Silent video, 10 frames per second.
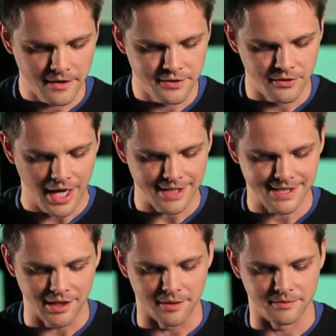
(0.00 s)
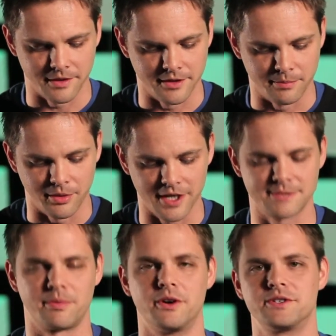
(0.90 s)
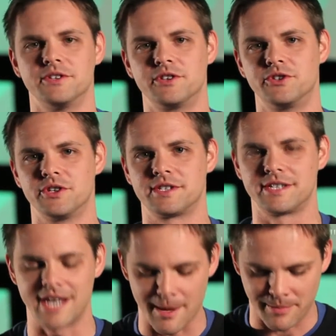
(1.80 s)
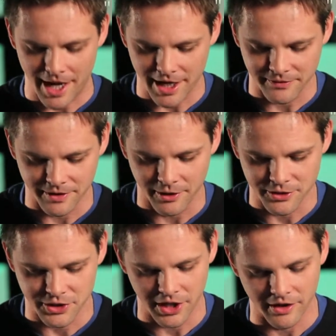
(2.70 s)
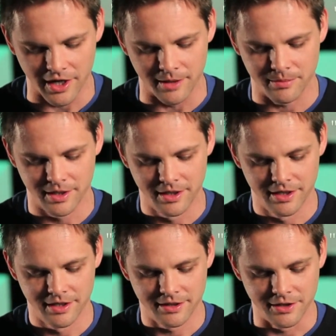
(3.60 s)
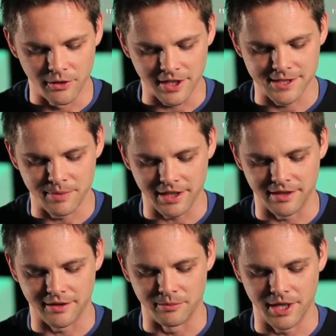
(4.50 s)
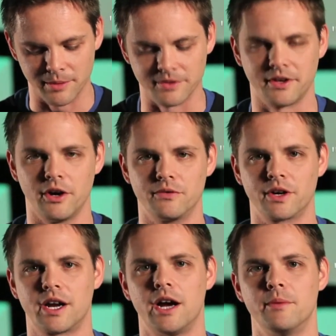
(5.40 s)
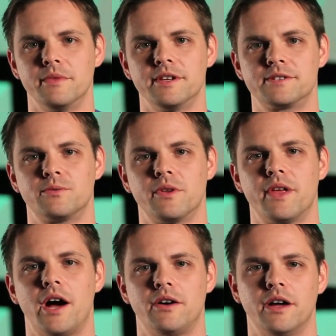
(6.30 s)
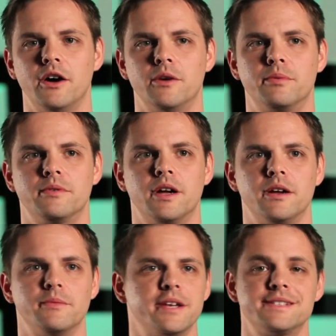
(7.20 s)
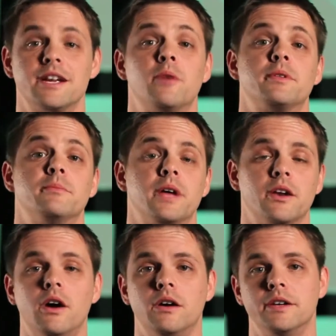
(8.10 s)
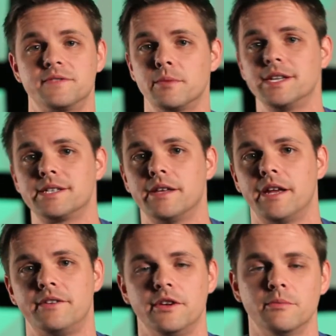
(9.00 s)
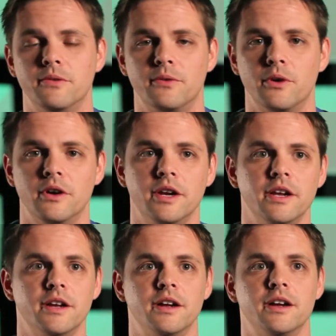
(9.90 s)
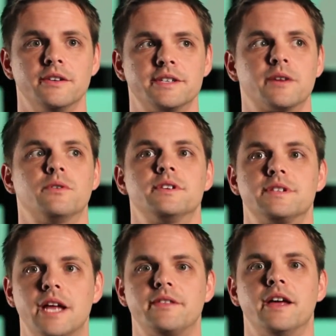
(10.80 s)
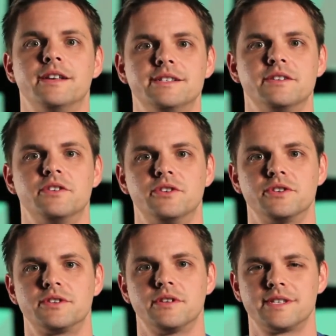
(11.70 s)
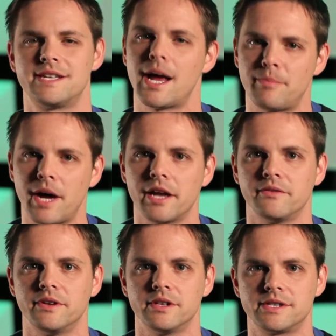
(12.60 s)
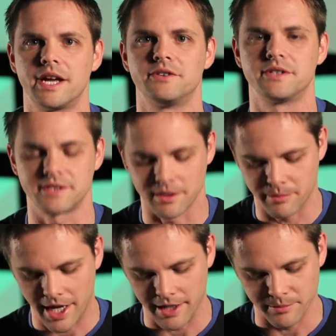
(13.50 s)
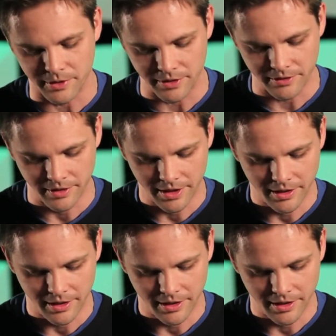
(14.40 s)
Do not tell a depressed person to just snap out of it or cheer up. Don't expect that they'll be able to overcome this without help. That doesn't help them at all. And if somebody said that to you before, it's like, well, it's not that easy to just snap out of it. It's not just a bad mood.